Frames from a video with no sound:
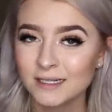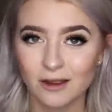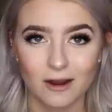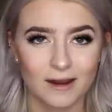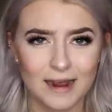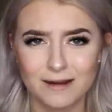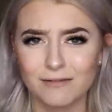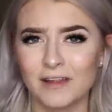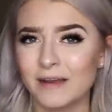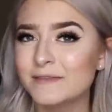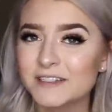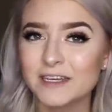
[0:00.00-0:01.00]
are kind of
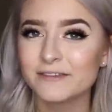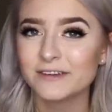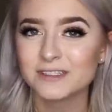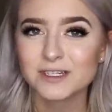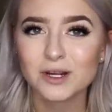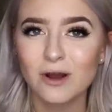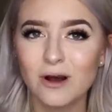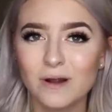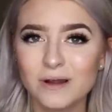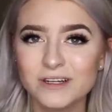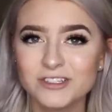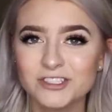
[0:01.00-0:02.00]
lifesavers in
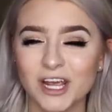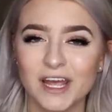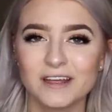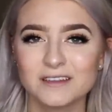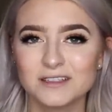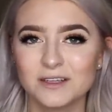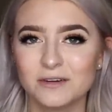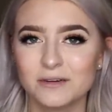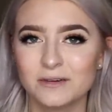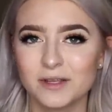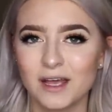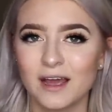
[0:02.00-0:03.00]
college and so
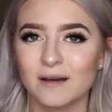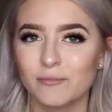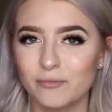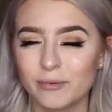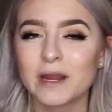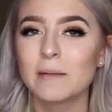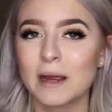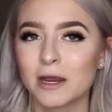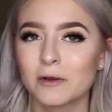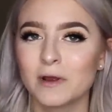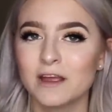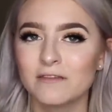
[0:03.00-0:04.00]
yeah, bring a
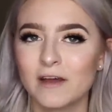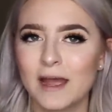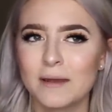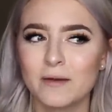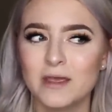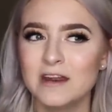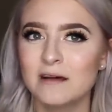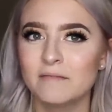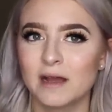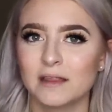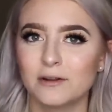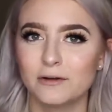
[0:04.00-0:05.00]
microwave. I heat up
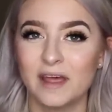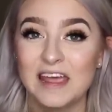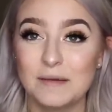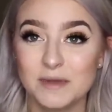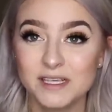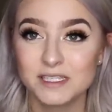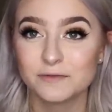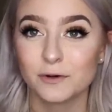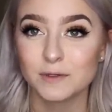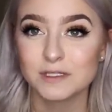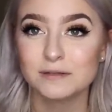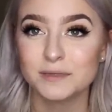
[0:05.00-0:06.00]
my little Amy's
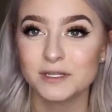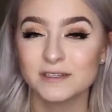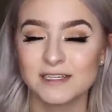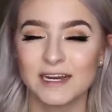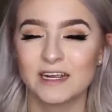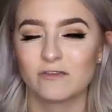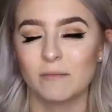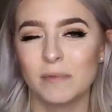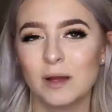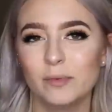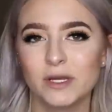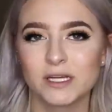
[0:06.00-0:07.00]
frozen meals I get from
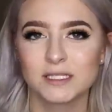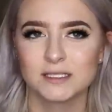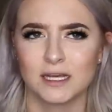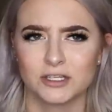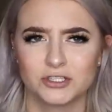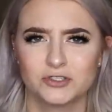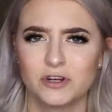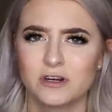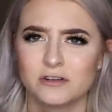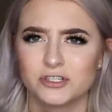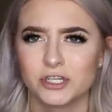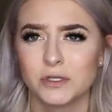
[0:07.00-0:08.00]
Publix slash
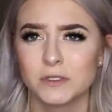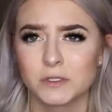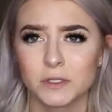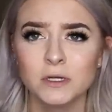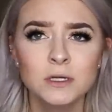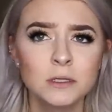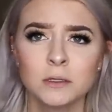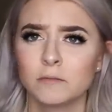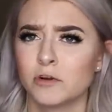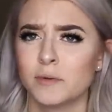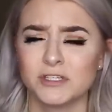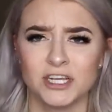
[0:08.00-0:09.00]
Trader Joe's or
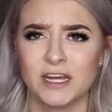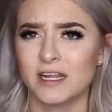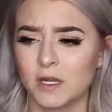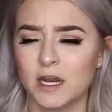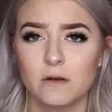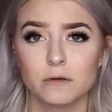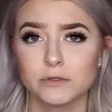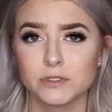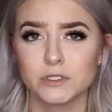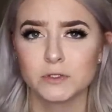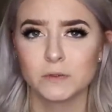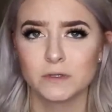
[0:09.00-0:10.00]
pretty much any, any grocery
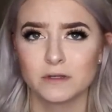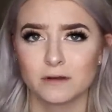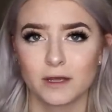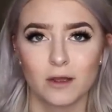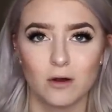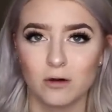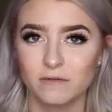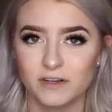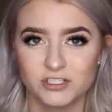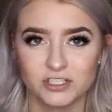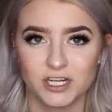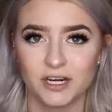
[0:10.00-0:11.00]
store. They're like all
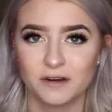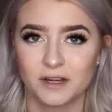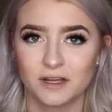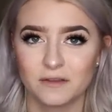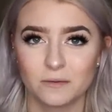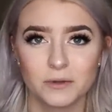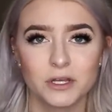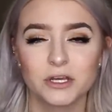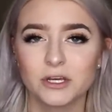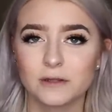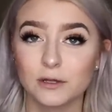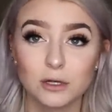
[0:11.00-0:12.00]
vegetarian, they're really
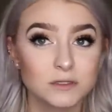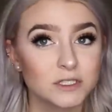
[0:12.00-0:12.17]
good, low